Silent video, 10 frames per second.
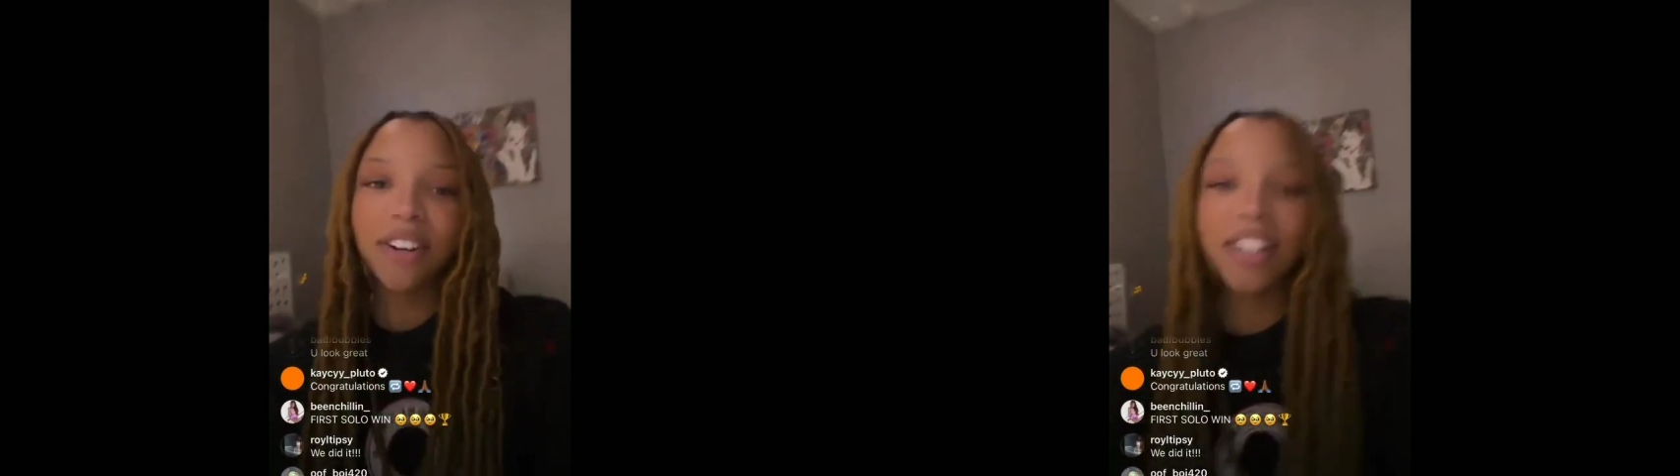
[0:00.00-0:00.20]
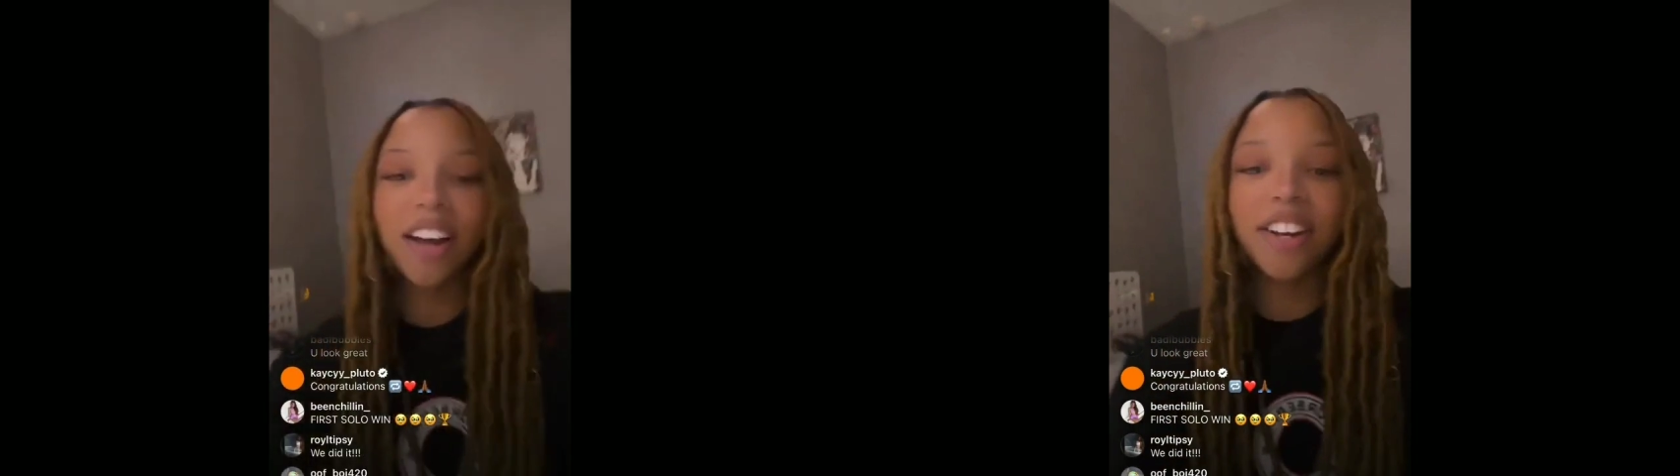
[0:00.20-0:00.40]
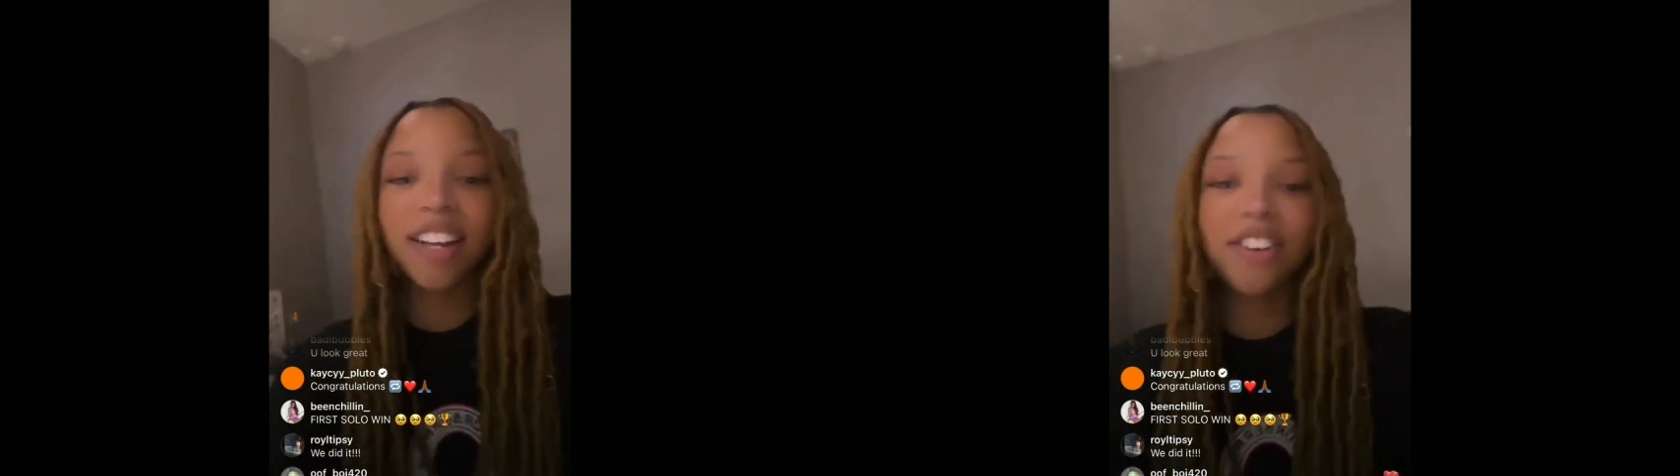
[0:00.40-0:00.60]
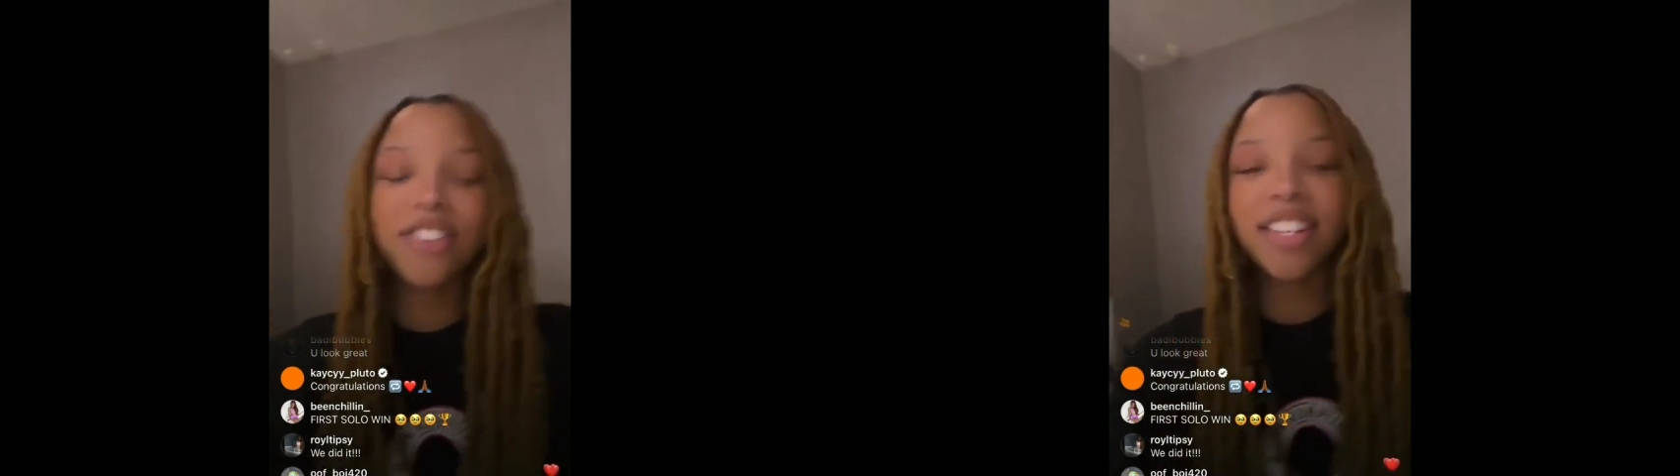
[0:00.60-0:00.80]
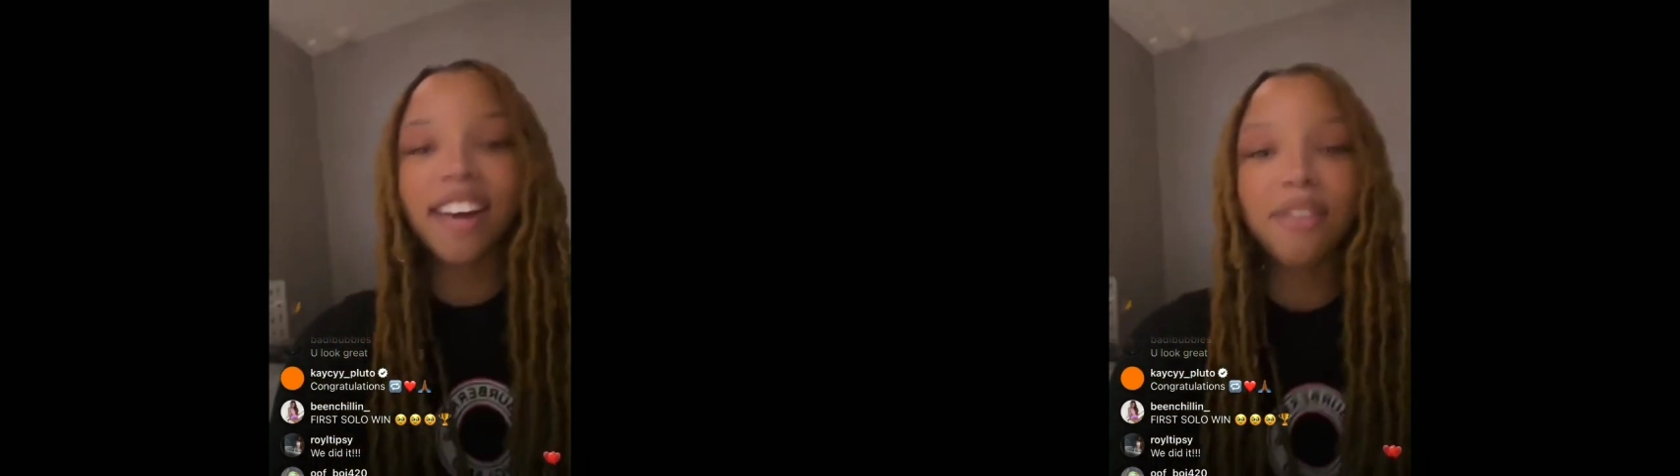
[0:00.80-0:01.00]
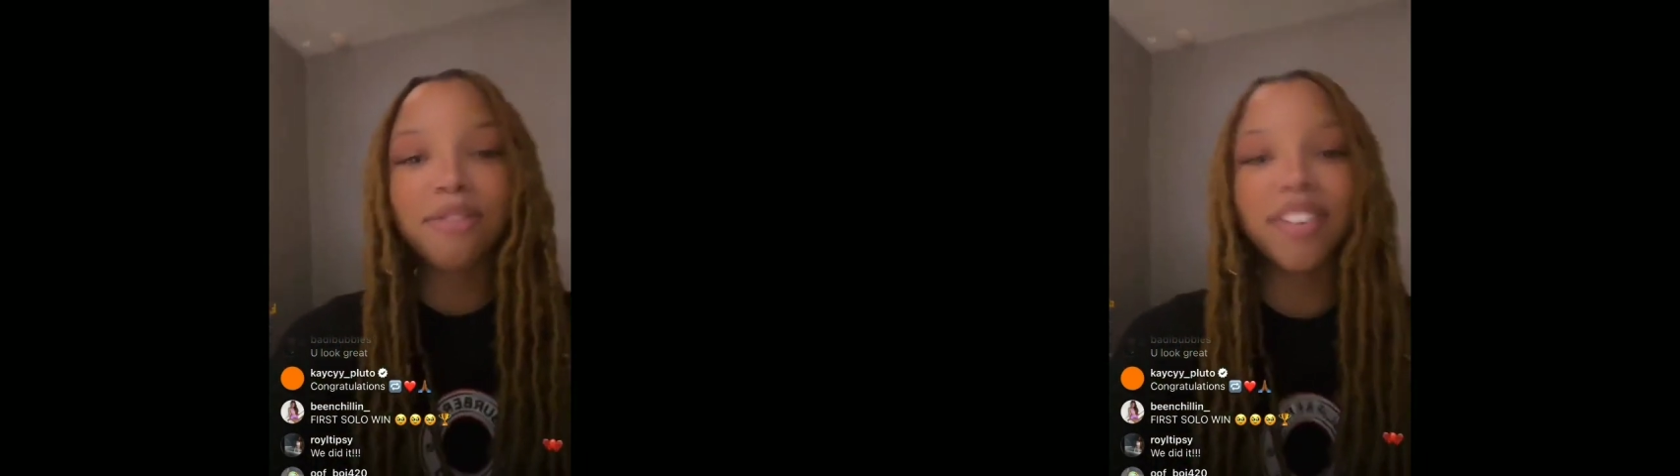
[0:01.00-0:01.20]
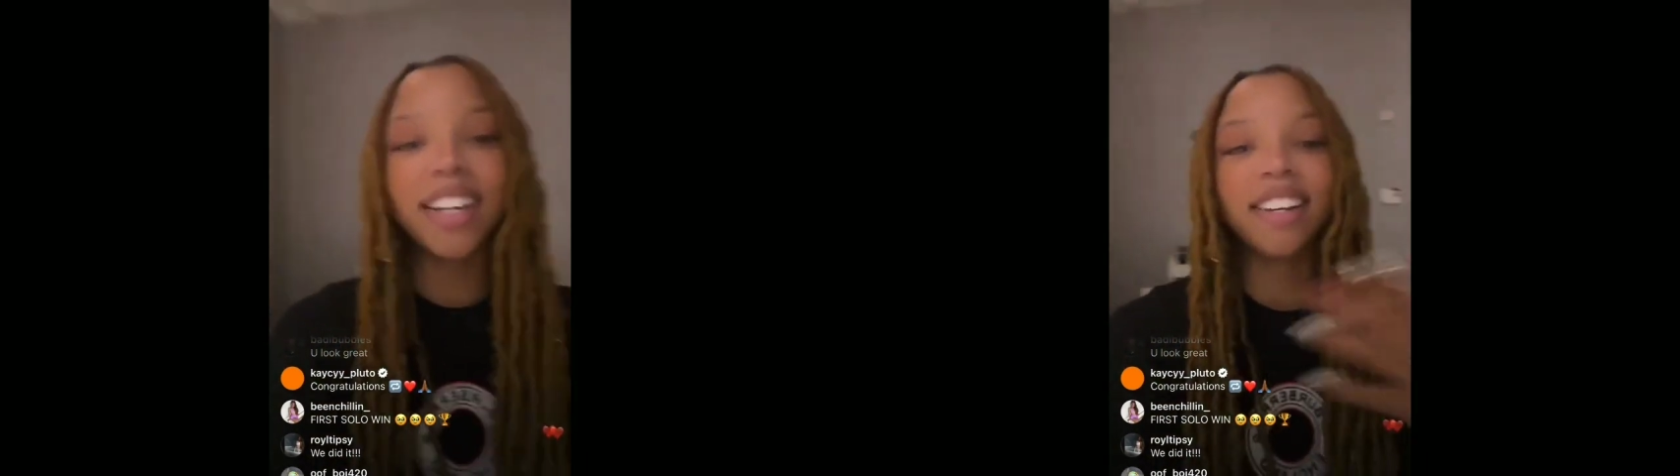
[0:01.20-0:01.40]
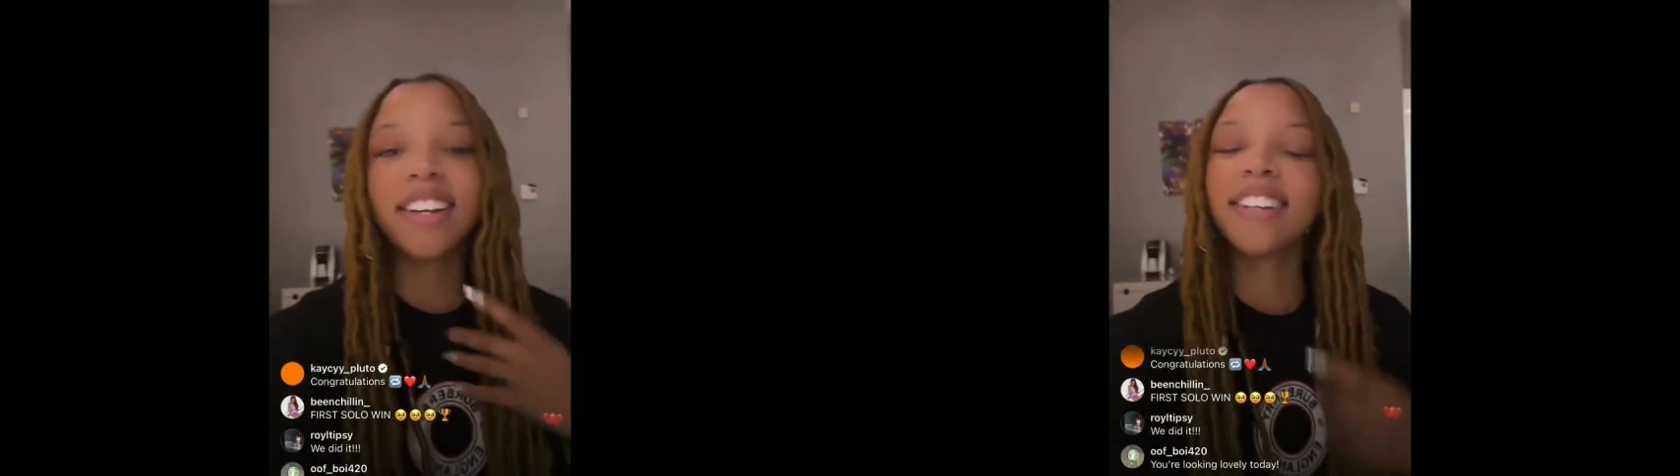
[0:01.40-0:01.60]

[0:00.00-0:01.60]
I love the visuals to it.